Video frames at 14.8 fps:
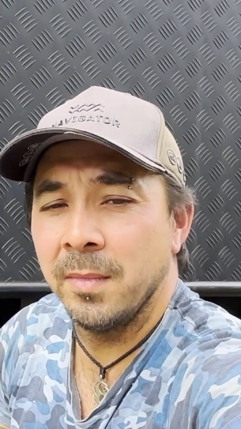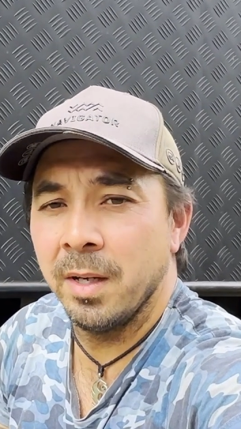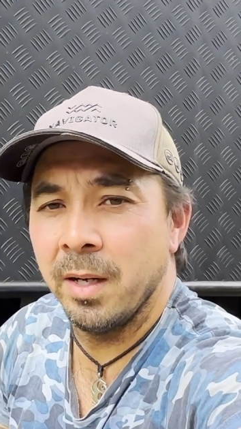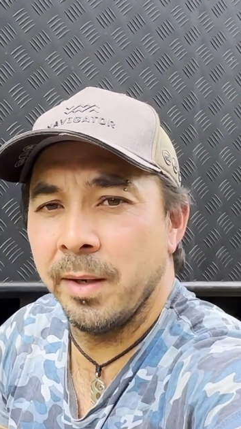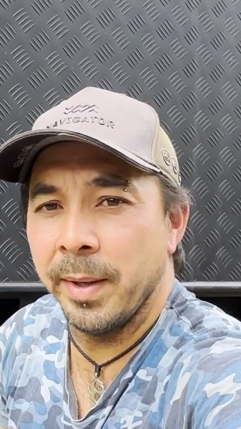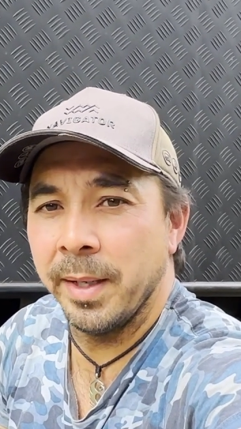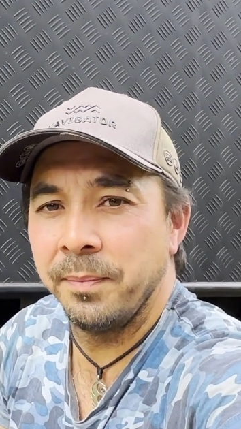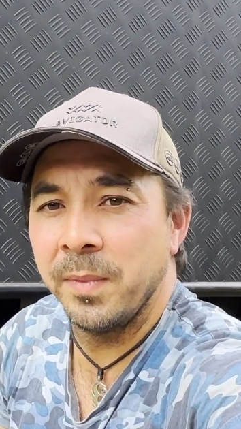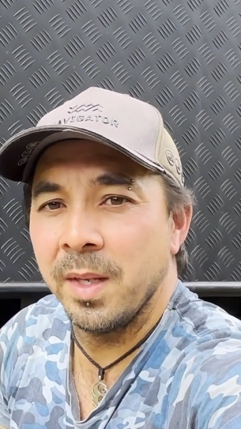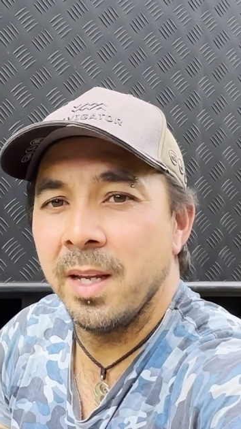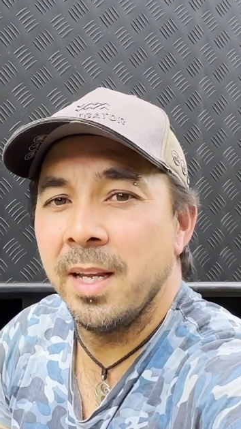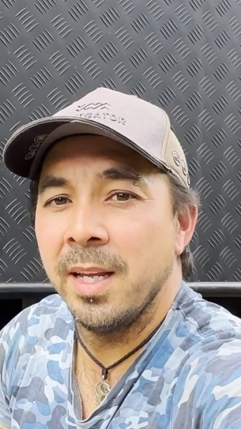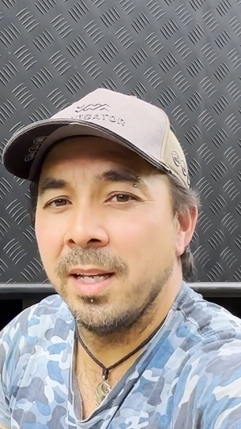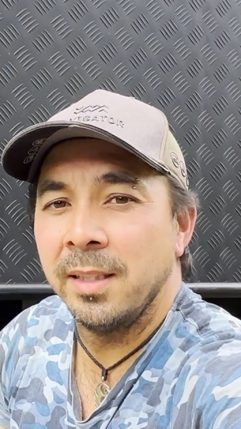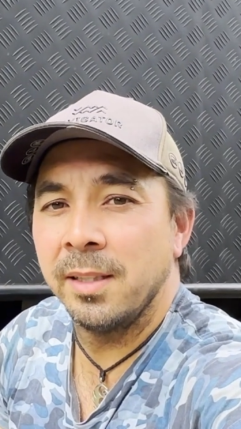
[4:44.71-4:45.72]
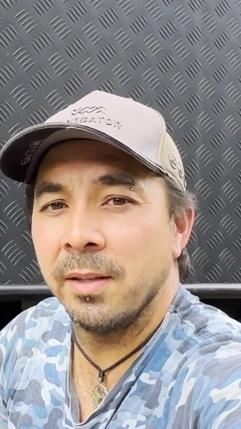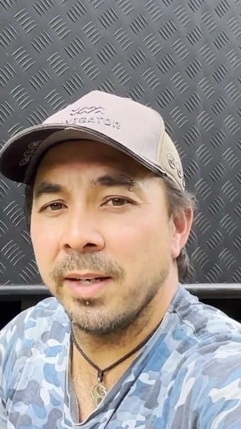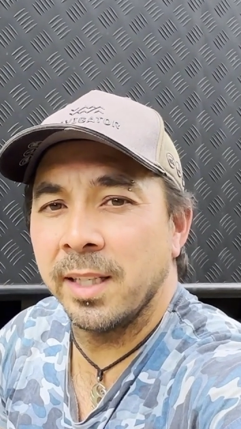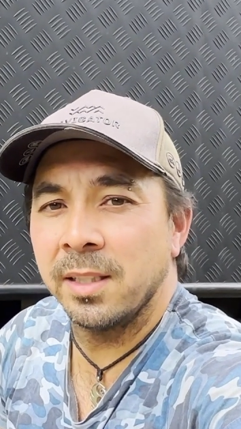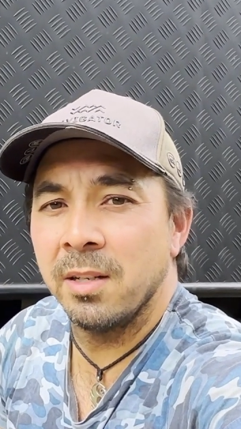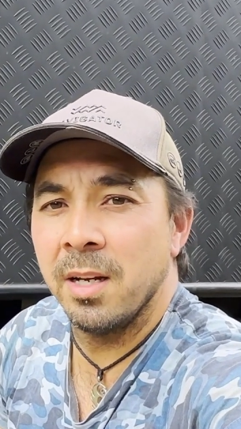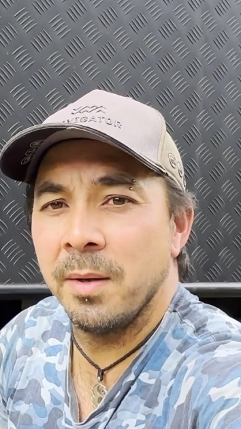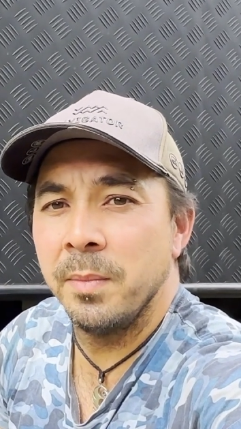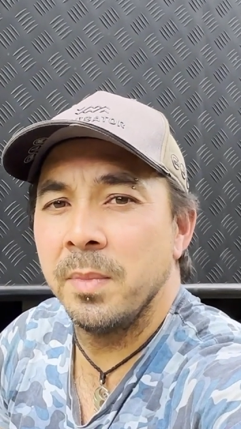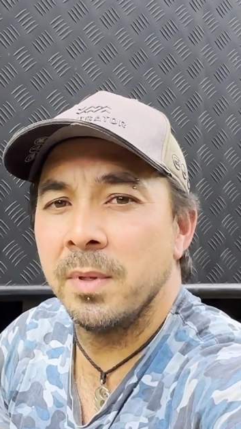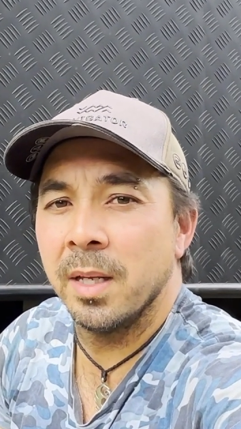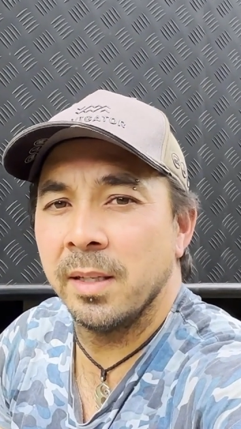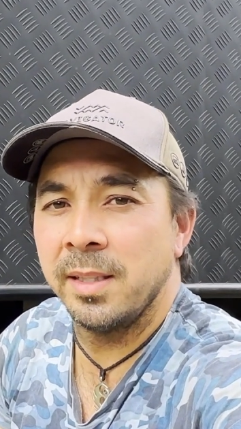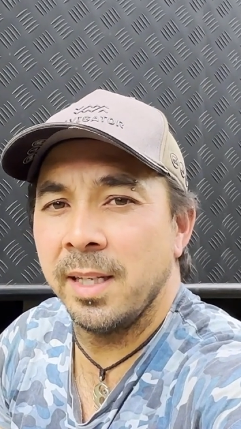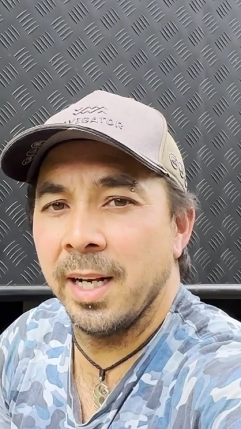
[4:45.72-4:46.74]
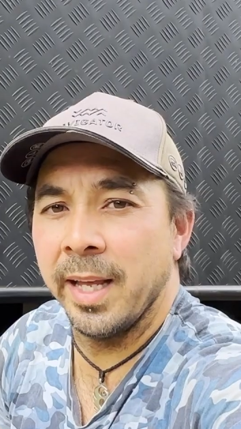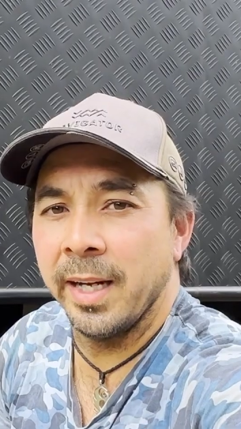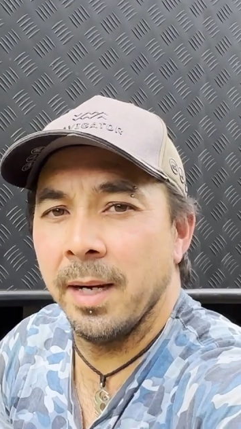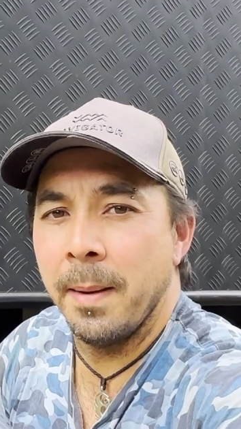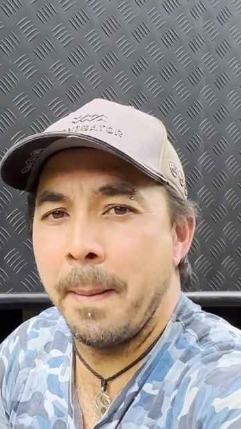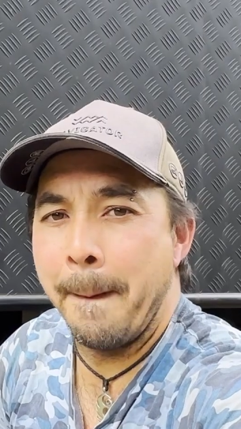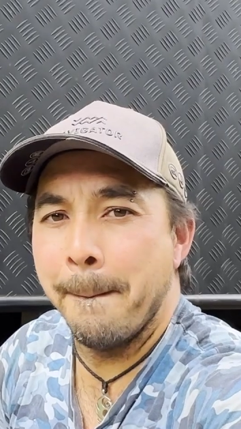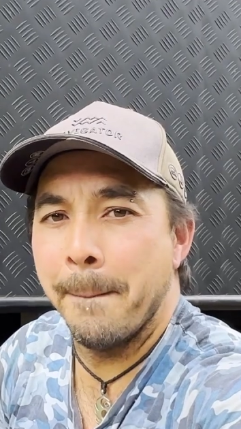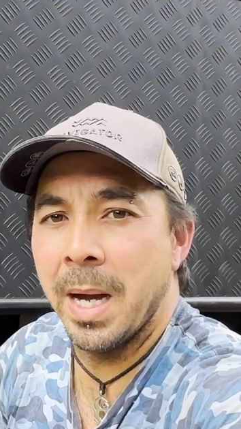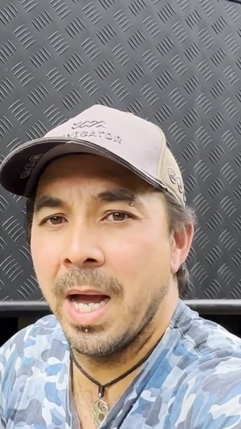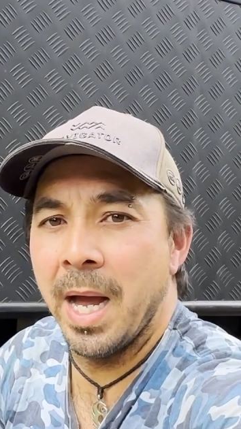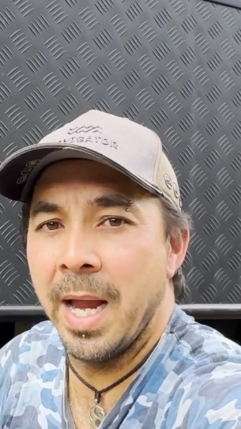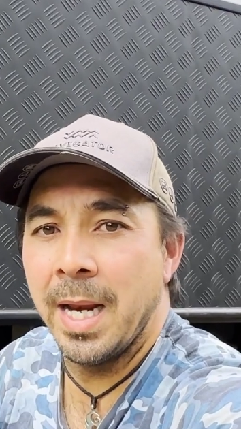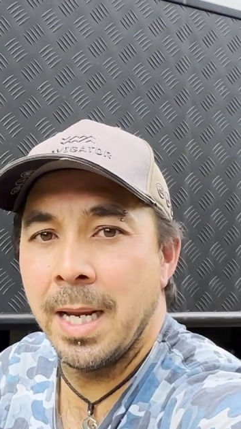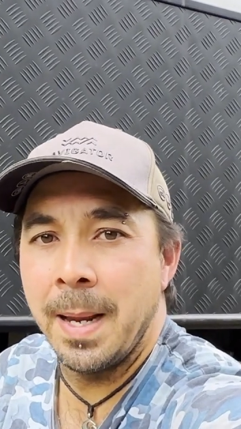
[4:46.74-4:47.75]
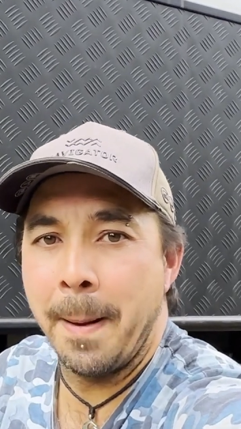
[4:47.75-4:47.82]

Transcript: Anyway, till next time, I'll see you later. Bye.